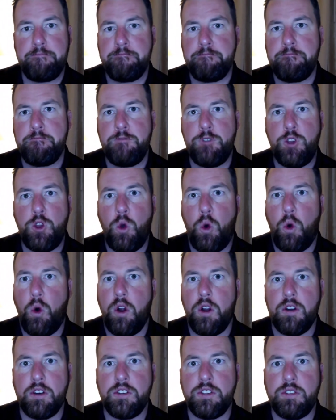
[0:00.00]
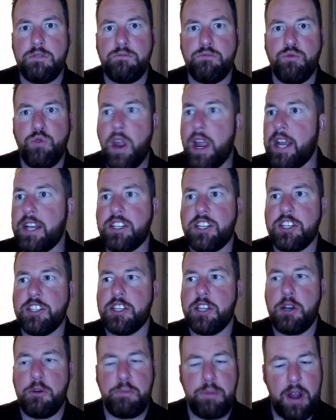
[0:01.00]
your range
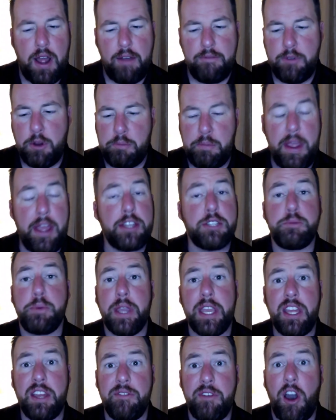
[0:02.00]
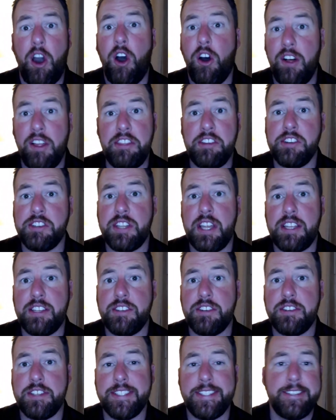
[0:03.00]
isn't a problem, your panel's picking up all other
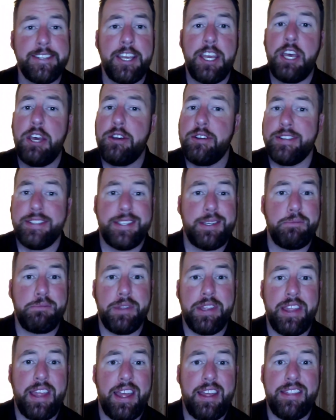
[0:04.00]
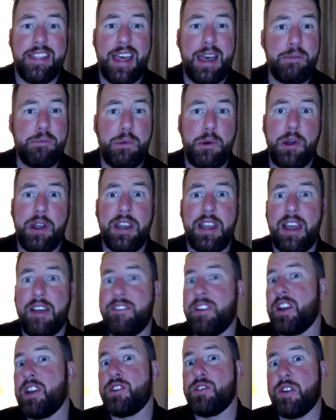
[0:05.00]
sensors. Simply then at that point, I'm
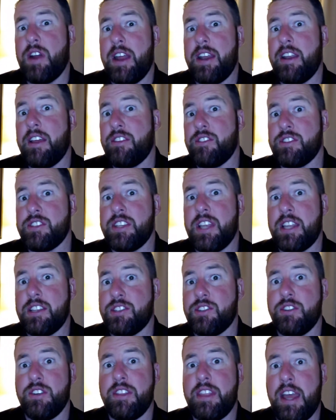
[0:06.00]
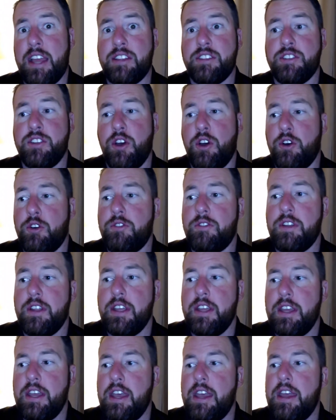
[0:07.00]
going to try another sensor in that zone.
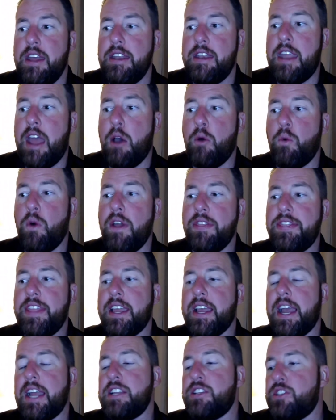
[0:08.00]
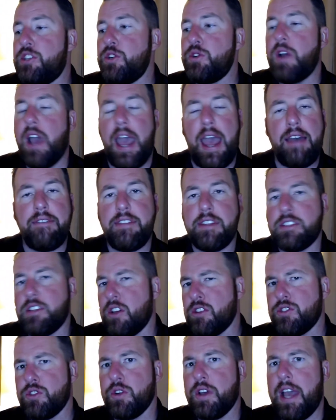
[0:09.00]
Now, one thing I do have that's
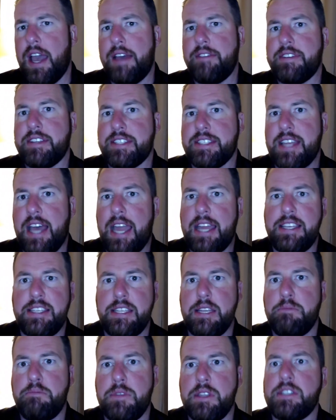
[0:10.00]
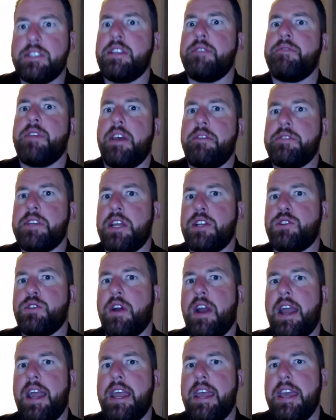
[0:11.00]
also kind of a side tip that sometimes I
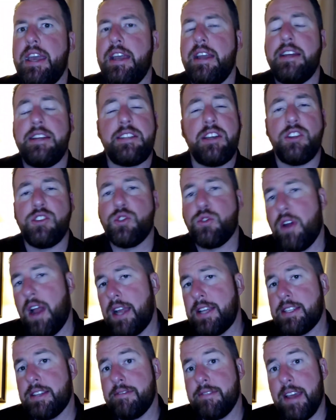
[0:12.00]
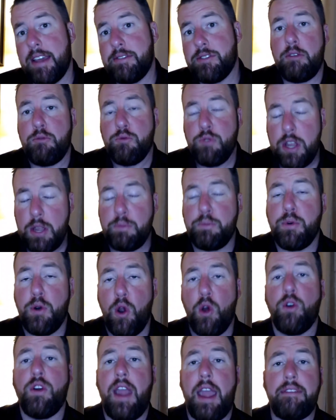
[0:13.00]
try is I'll try sometimes
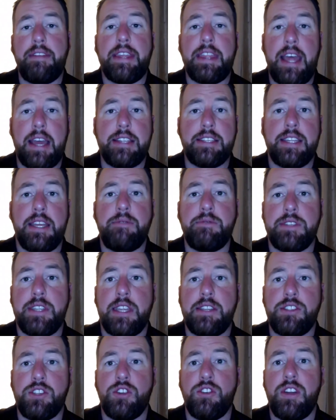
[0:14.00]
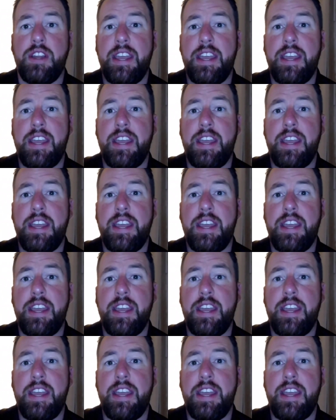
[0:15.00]
reprogramming that same sensor